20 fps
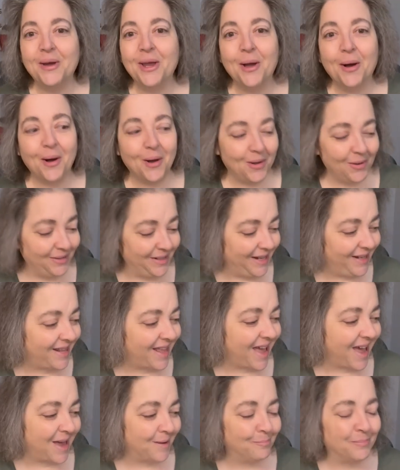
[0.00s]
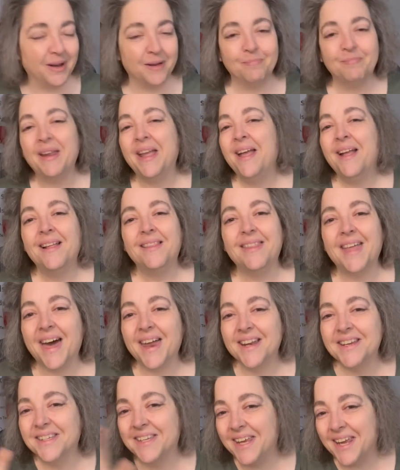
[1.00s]
We all need that. But
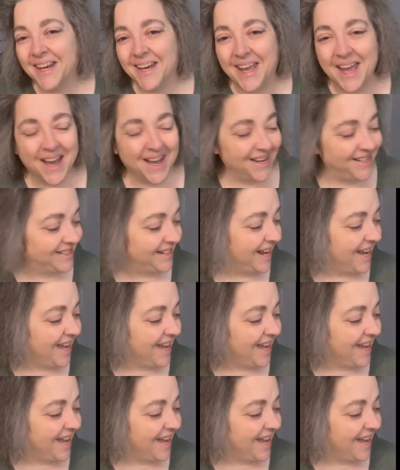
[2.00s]
that is it, guys.